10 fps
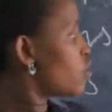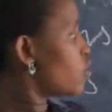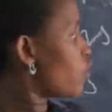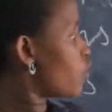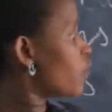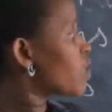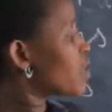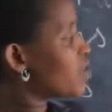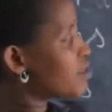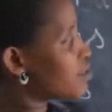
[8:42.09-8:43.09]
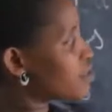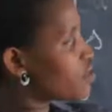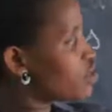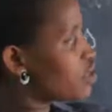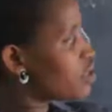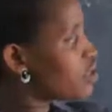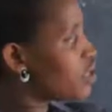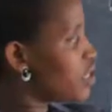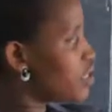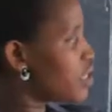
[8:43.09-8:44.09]
So, is
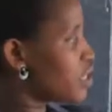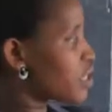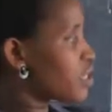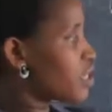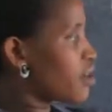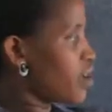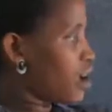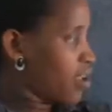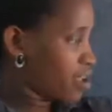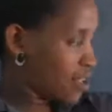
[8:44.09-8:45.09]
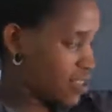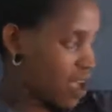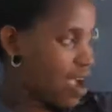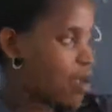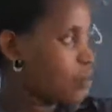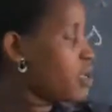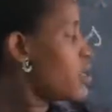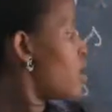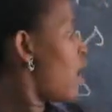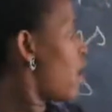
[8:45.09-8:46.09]
leading the army,
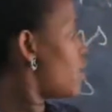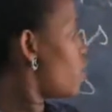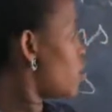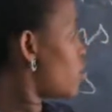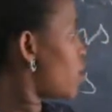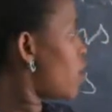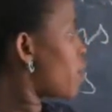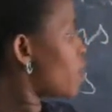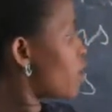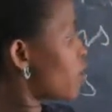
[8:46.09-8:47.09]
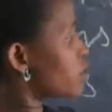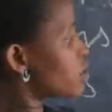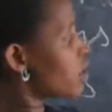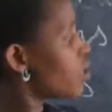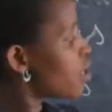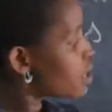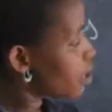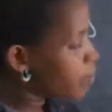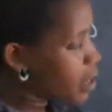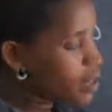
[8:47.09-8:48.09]
and what will happen? We are going to say
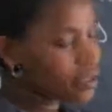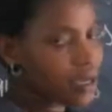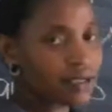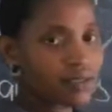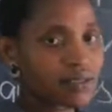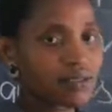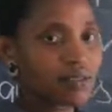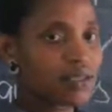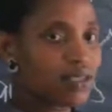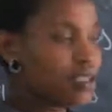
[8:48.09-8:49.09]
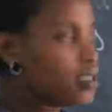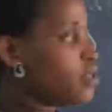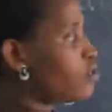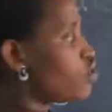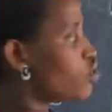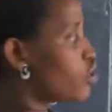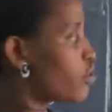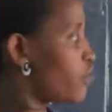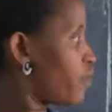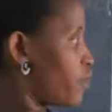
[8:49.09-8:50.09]
commanders-in-chief.
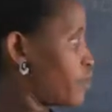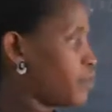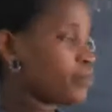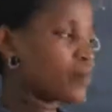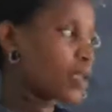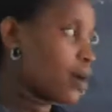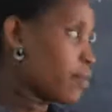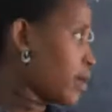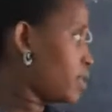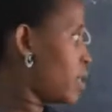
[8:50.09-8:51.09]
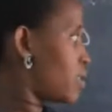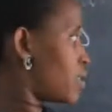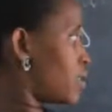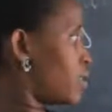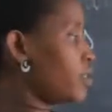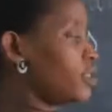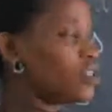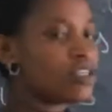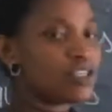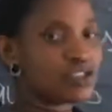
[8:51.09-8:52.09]

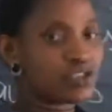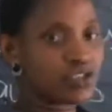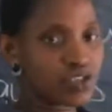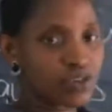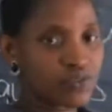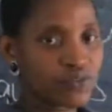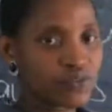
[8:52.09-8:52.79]
Commanders-in-chief.